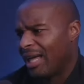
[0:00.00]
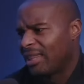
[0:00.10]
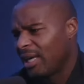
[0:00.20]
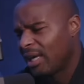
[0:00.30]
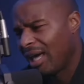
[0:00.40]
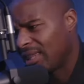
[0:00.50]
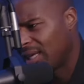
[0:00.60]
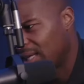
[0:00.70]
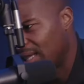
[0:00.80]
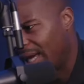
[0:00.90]
I think
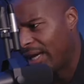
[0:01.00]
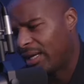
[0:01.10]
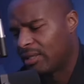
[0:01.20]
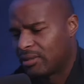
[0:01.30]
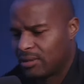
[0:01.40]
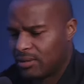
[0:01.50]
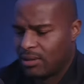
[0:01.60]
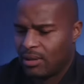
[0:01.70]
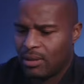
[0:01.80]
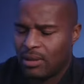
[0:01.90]
that,
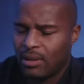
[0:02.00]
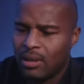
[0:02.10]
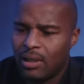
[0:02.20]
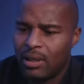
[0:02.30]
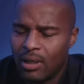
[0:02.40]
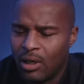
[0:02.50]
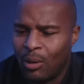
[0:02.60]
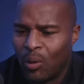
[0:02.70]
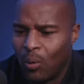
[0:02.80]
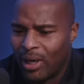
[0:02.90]

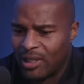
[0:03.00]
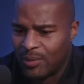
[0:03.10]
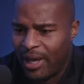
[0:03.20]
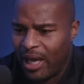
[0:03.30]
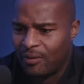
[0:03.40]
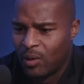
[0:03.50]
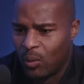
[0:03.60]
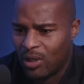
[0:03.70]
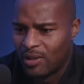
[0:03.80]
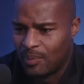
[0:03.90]
number one, his behavior
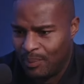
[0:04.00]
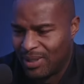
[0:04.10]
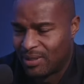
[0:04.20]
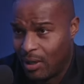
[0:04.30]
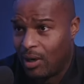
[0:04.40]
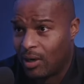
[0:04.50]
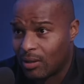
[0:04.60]
was bizarre.